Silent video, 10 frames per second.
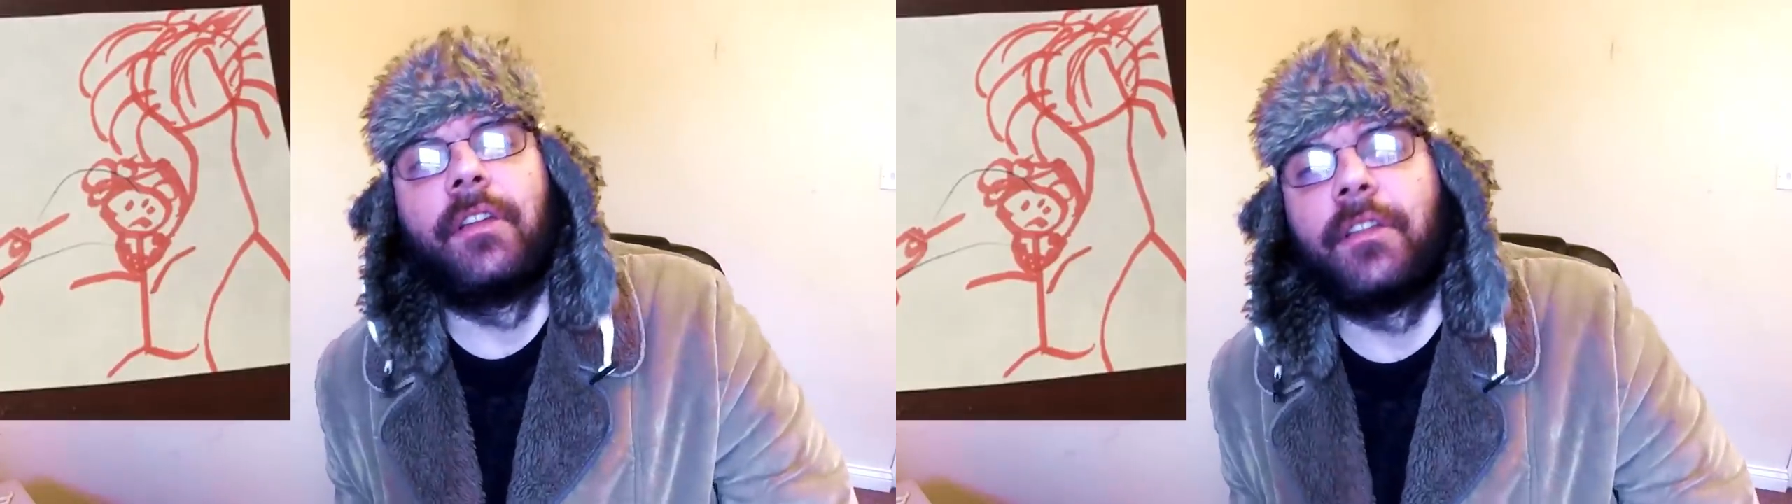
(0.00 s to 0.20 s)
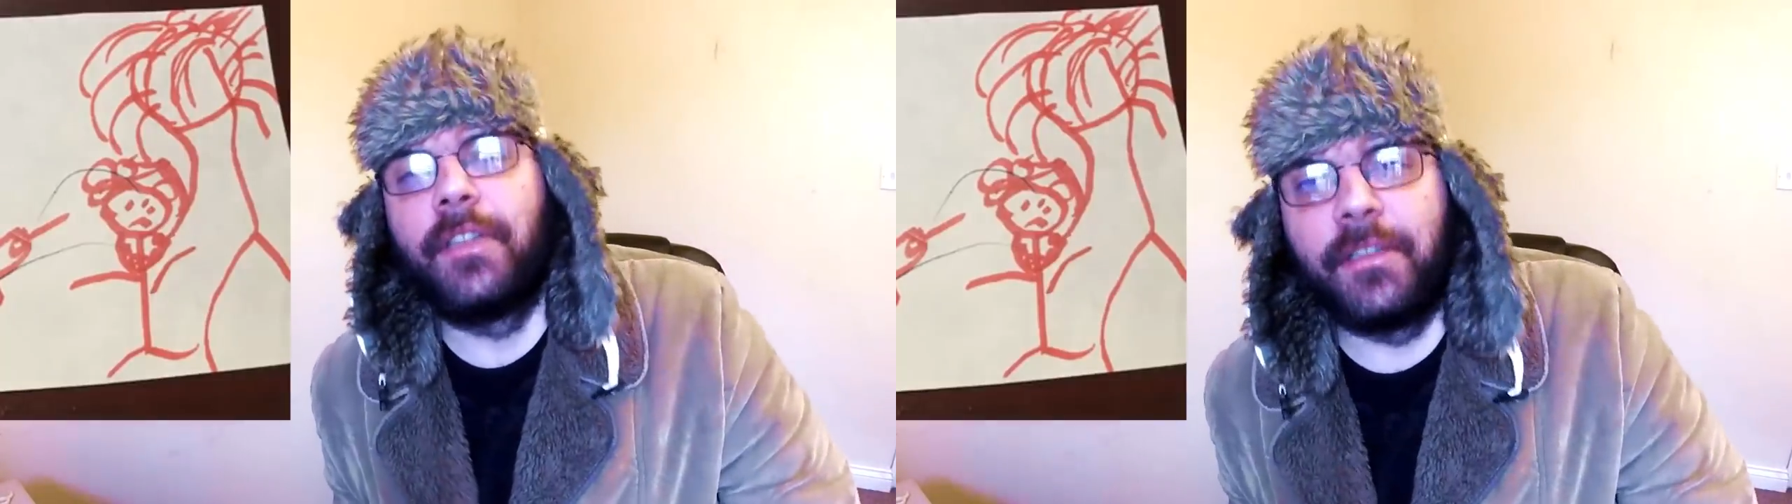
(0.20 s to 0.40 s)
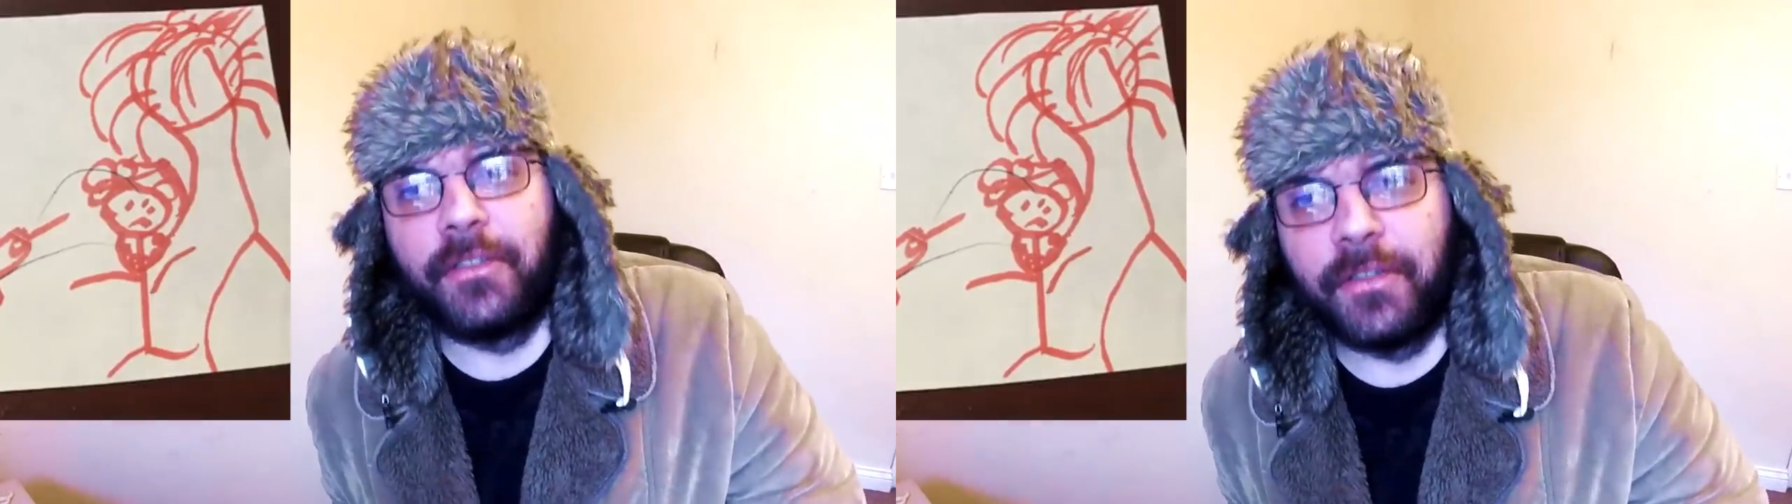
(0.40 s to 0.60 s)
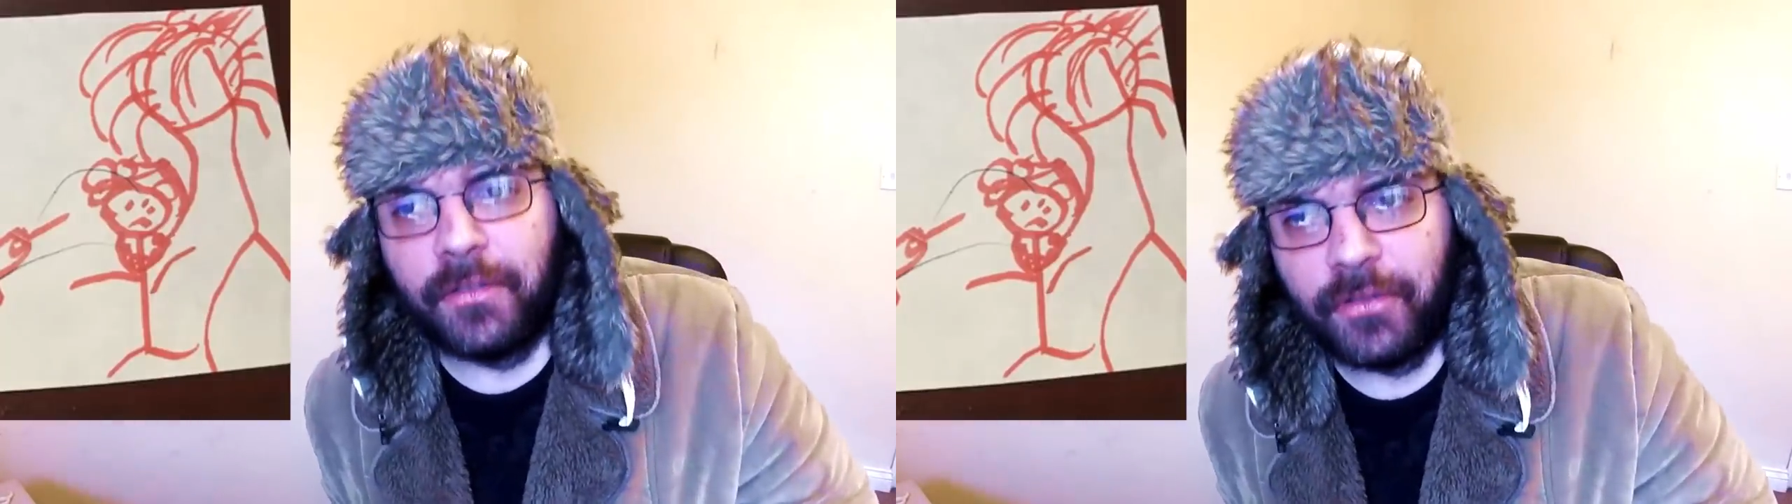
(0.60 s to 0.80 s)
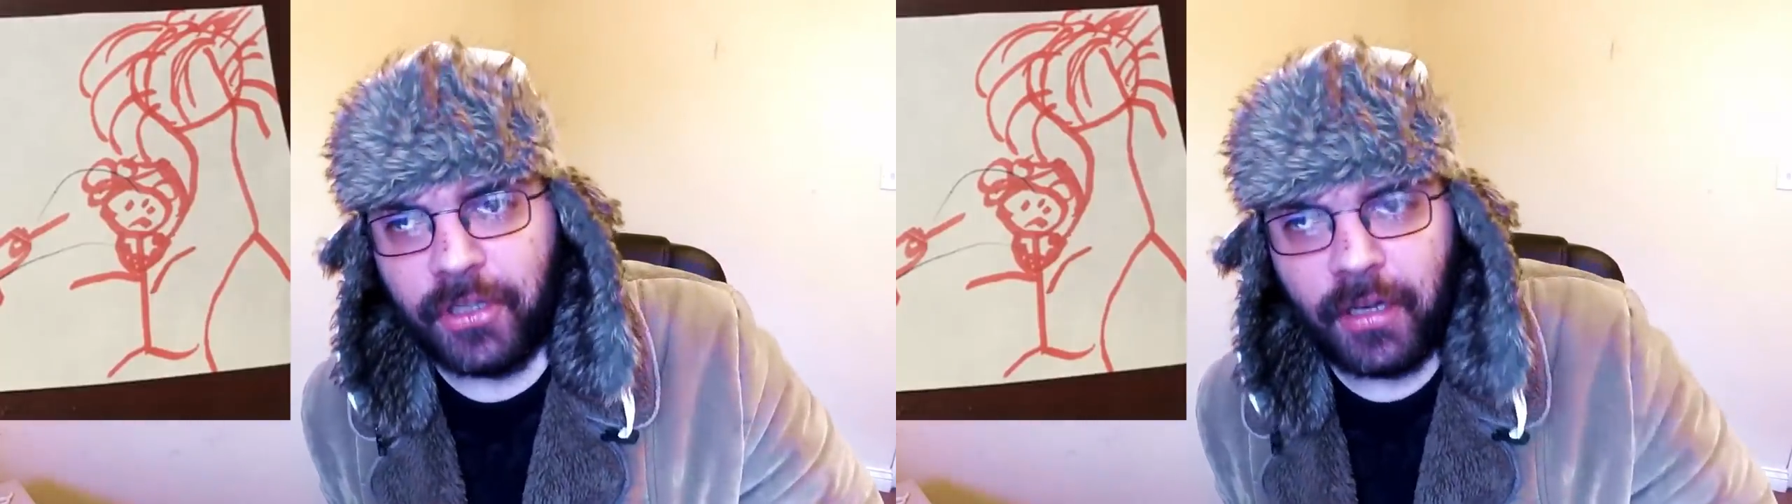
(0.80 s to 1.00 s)

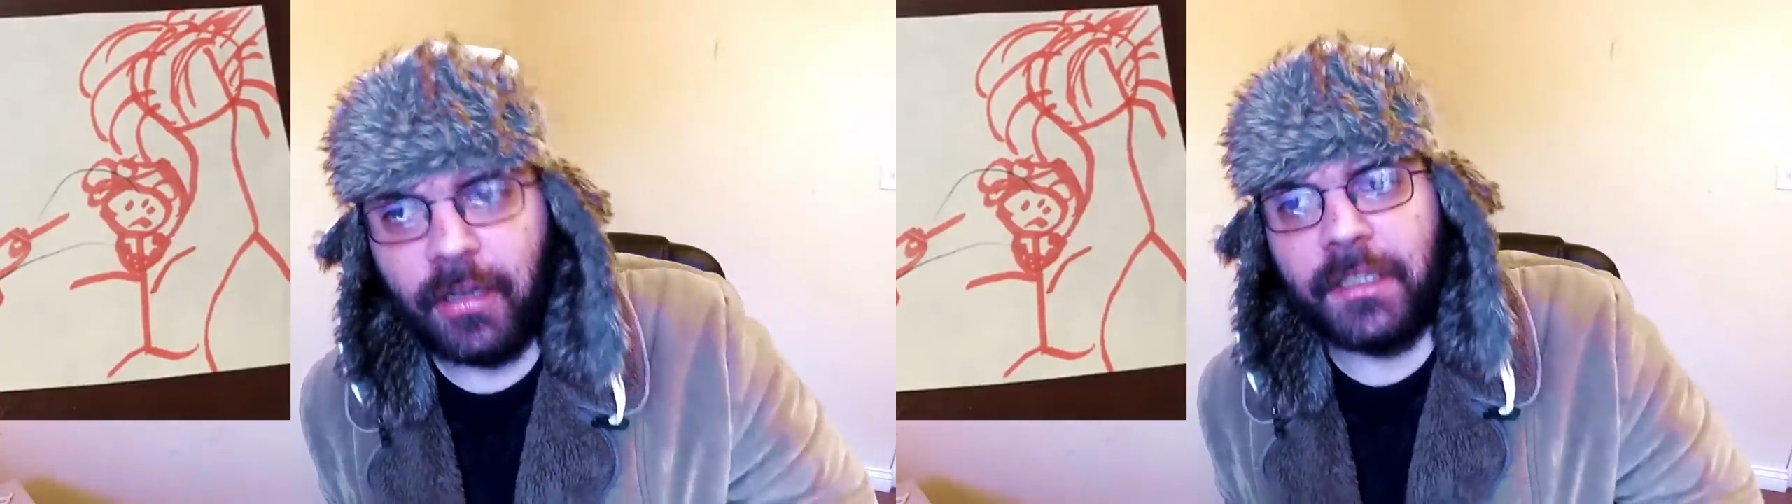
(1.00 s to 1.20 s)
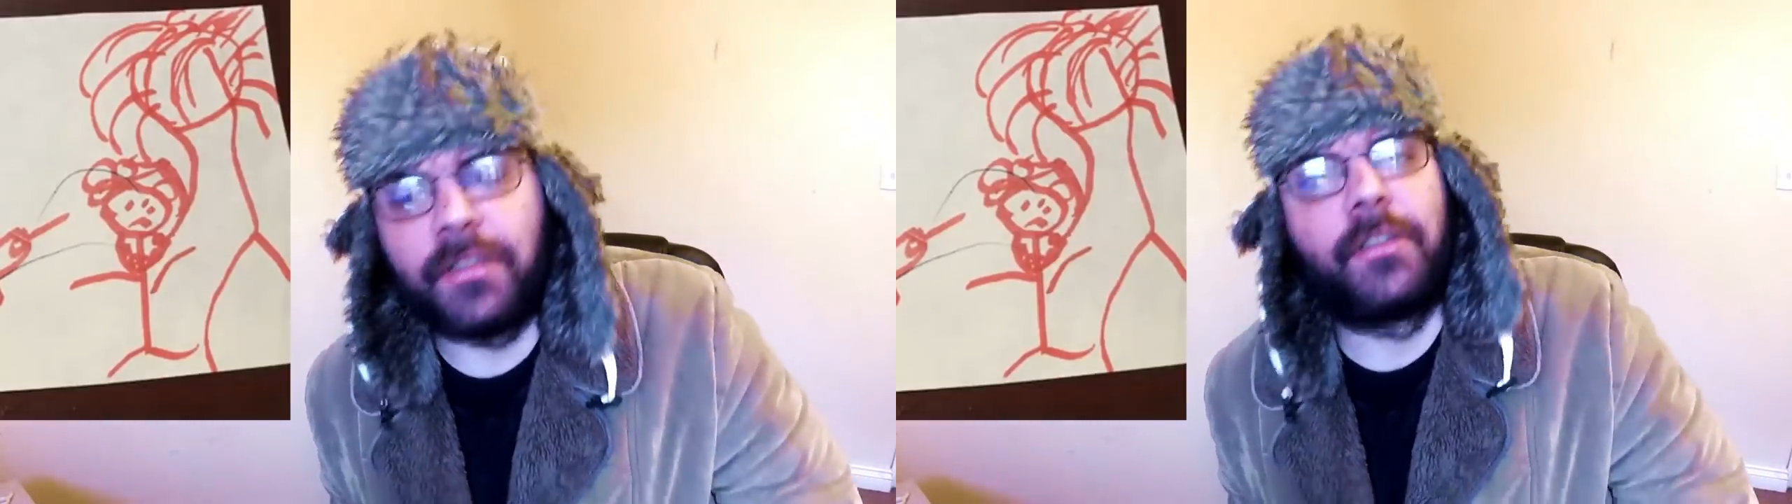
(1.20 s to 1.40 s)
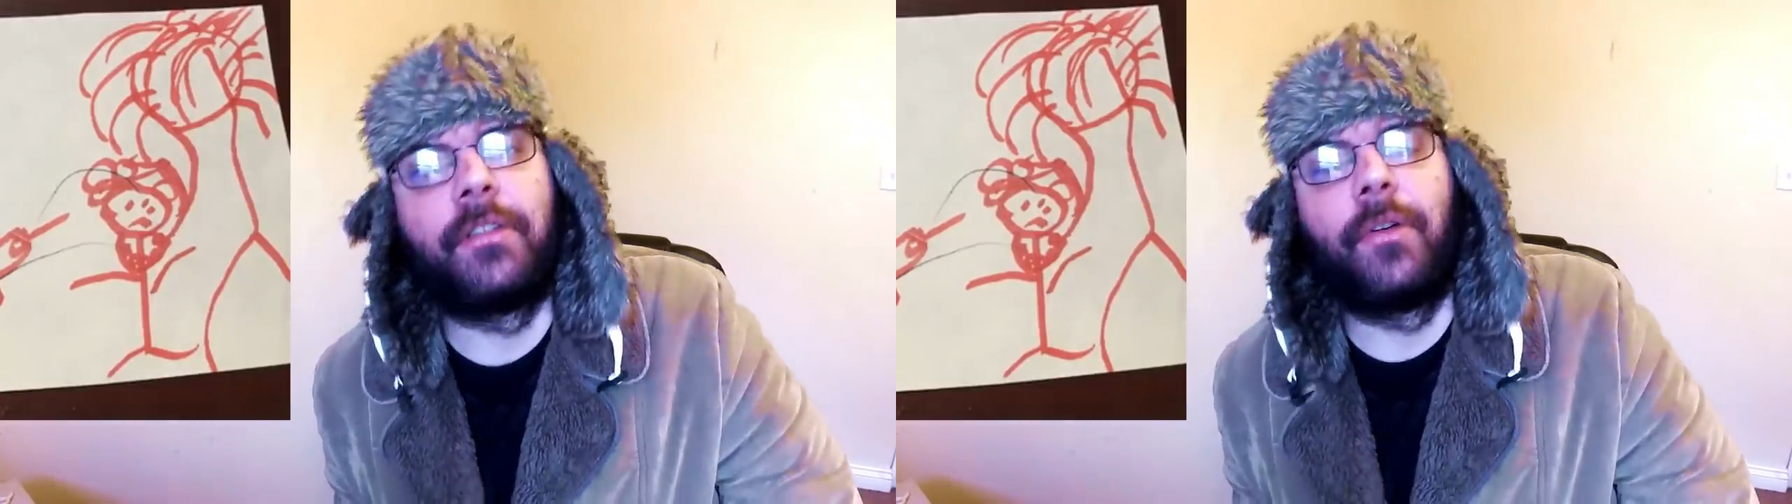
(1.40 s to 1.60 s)
citizen journalist,